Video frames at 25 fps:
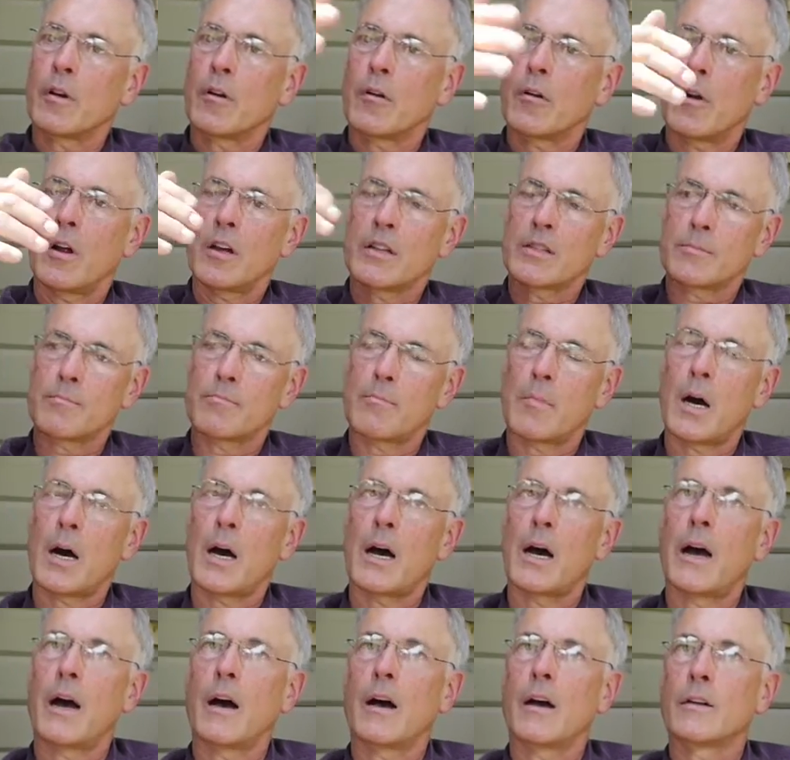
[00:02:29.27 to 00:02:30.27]
across
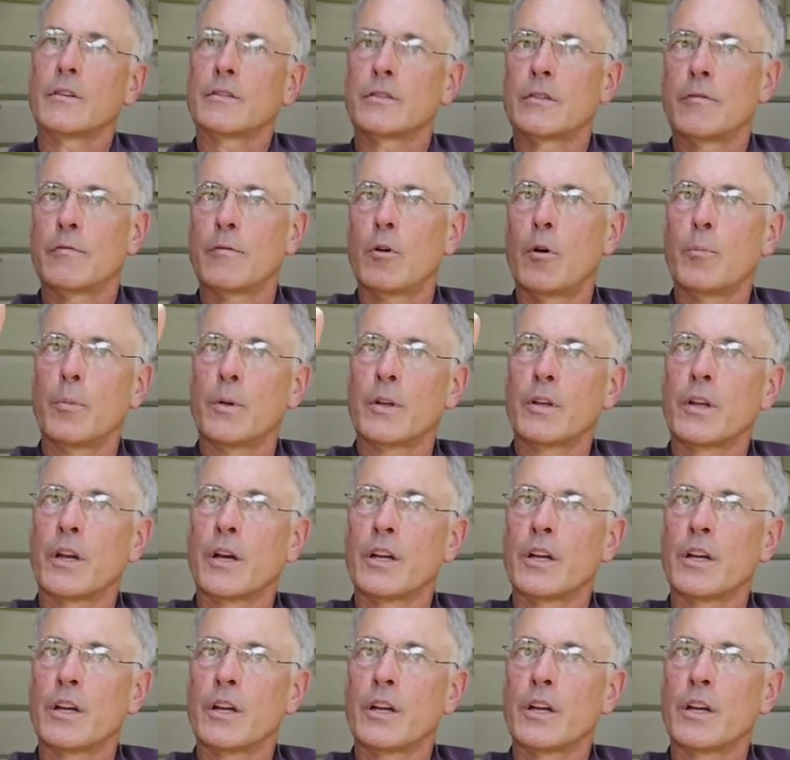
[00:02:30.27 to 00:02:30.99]
miles of open